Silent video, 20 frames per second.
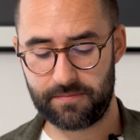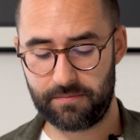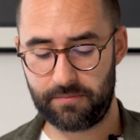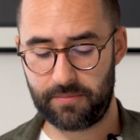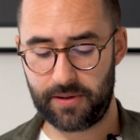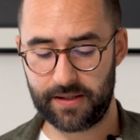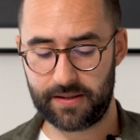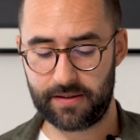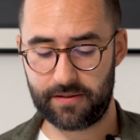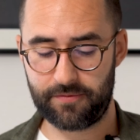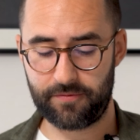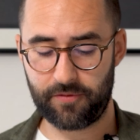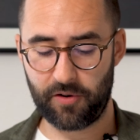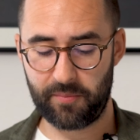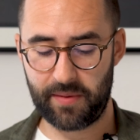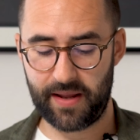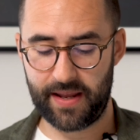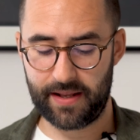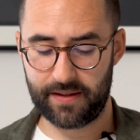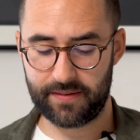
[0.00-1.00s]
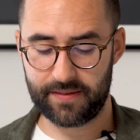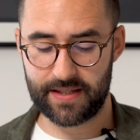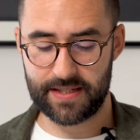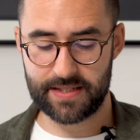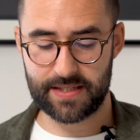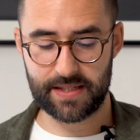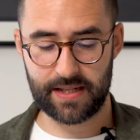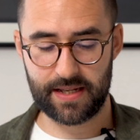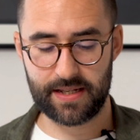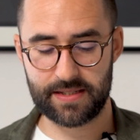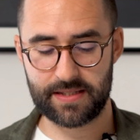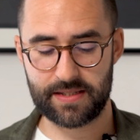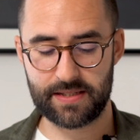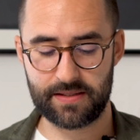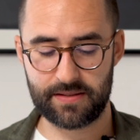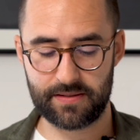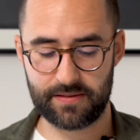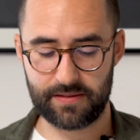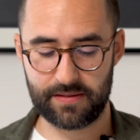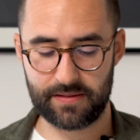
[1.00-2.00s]
But for me, this
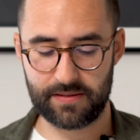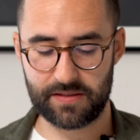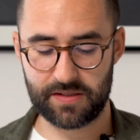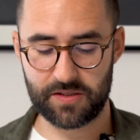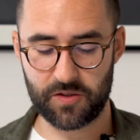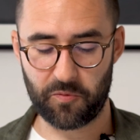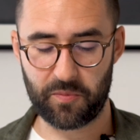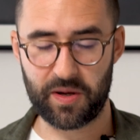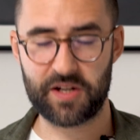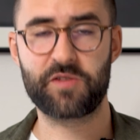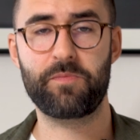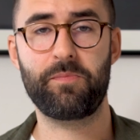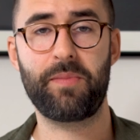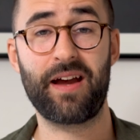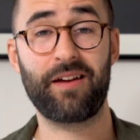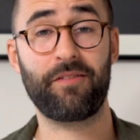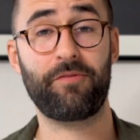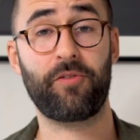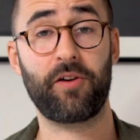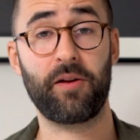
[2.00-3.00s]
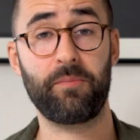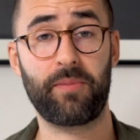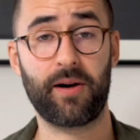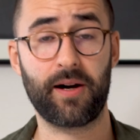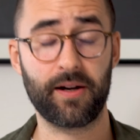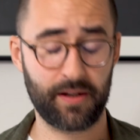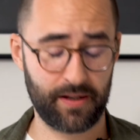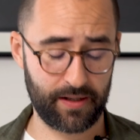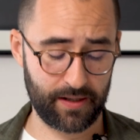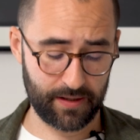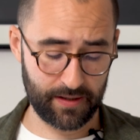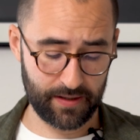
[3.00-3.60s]
is so much bang for the buck,